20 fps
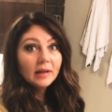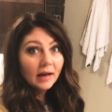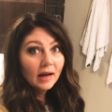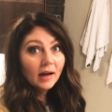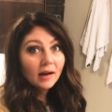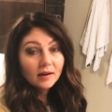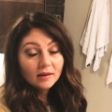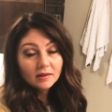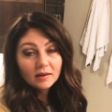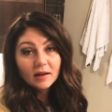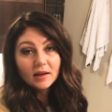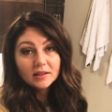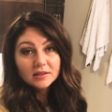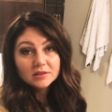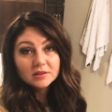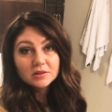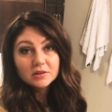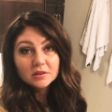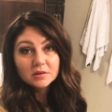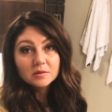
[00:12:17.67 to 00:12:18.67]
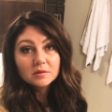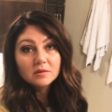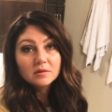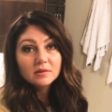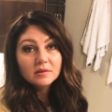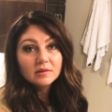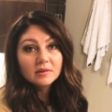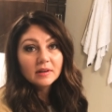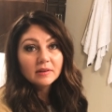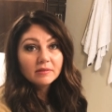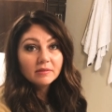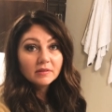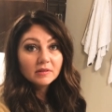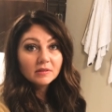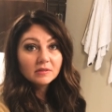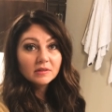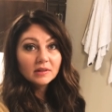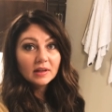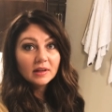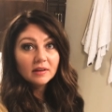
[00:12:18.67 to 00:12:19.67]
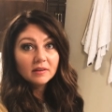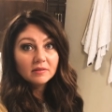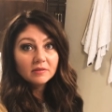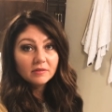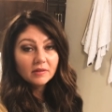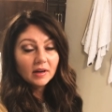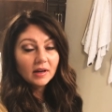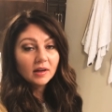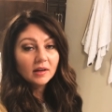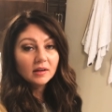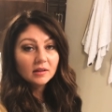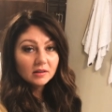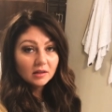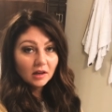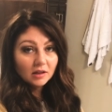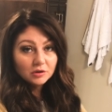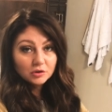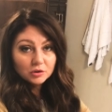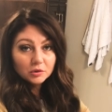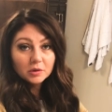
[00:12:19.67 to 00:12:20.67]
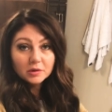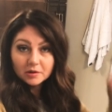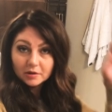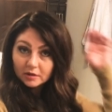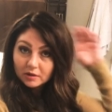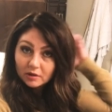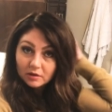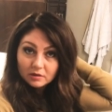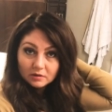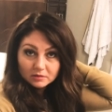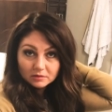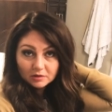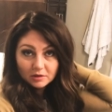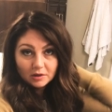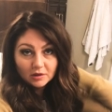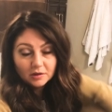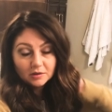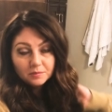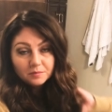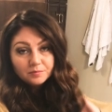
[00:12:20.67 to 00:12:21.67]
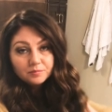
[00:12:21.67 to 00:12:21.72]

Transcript: yeah, I still do. They've gotten shorter, you know.